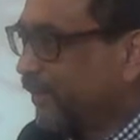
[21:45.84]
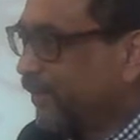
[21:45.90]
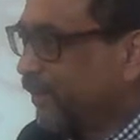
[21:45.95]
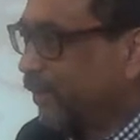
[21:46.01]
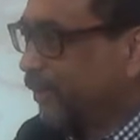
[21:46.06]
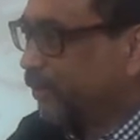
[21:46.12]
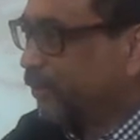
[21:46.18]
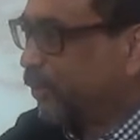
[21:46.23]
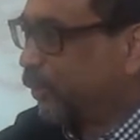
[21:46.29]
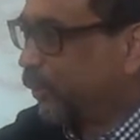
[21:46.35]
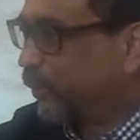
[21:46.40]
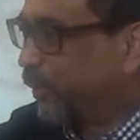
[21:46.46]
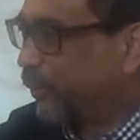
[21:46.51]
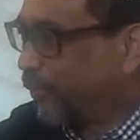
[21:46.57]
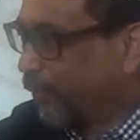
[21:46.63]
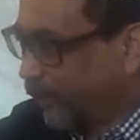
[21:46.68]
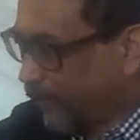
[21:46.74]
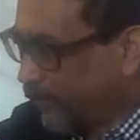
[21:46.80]
what should be
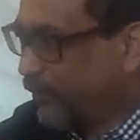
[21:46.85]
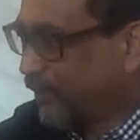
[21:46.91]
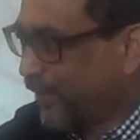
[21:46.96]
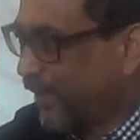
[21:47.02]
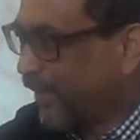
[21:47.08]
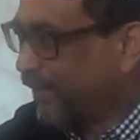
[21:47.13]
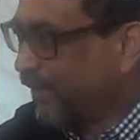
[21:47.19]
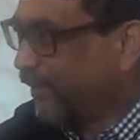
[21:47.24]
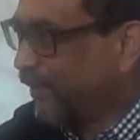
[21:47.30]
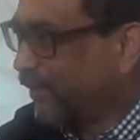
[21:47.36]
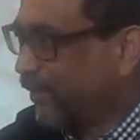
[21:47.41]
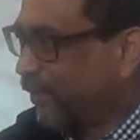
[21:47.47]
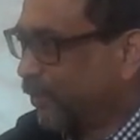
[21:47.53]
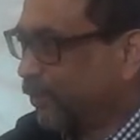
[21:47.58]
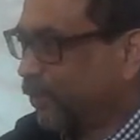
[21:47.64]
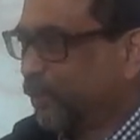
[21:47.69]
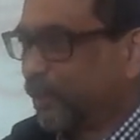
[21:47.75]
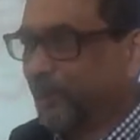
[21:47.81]
produced, right?
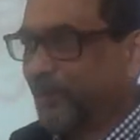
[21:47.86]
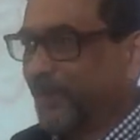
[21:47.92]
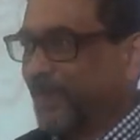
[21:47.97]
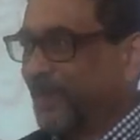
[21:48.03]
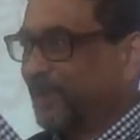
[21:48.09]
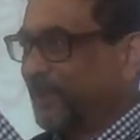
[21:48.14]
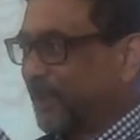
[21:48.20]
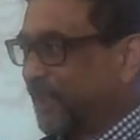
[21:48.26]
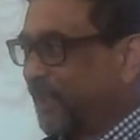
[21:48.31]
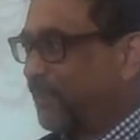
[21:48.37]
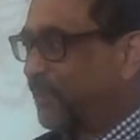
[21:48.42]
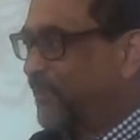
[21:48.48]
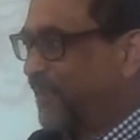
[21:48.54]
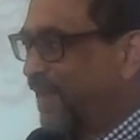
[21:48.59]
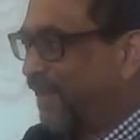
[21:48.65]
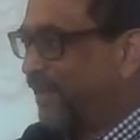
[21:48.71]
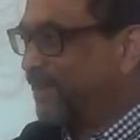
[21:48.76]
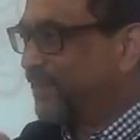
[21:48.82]
What should be the shape,
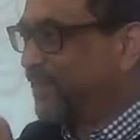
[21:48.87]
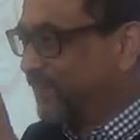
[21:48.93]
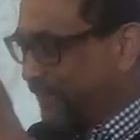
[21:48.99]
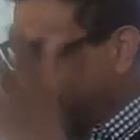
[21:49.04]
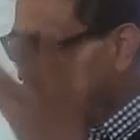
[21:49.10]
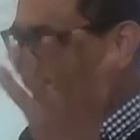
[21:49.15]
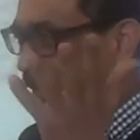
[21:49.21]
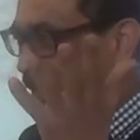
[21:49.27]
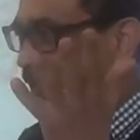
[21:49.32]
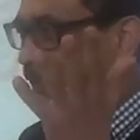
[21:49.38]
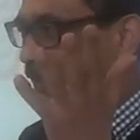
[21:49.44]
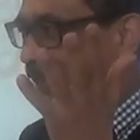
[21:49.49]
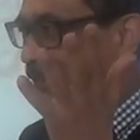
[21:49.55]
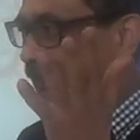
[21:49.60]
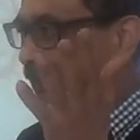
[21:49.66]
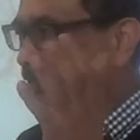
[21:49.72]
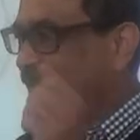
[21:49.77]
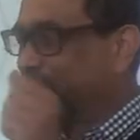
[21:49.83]
size of the
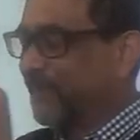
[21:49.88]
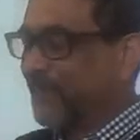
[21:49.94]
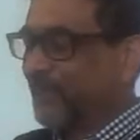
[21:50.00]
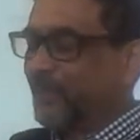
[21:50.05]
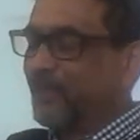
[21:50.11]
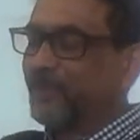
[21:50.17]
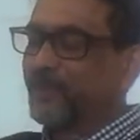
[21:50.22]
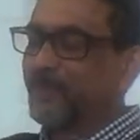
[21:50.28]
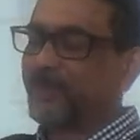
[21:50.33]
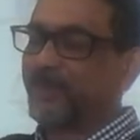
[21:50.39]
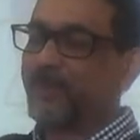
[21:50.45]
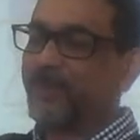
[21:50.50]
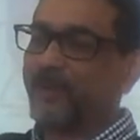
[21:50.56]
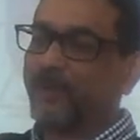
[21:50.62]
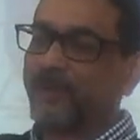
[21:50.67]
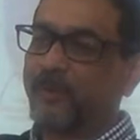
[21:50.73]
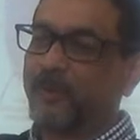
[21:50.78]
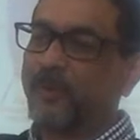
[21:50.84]

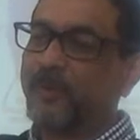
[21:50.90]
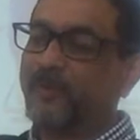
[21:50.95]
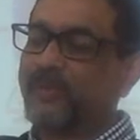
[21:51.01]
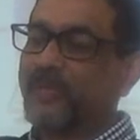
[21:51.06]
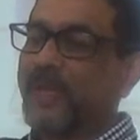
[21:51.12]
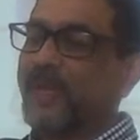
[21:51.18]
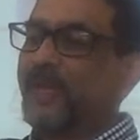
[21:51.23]
goods.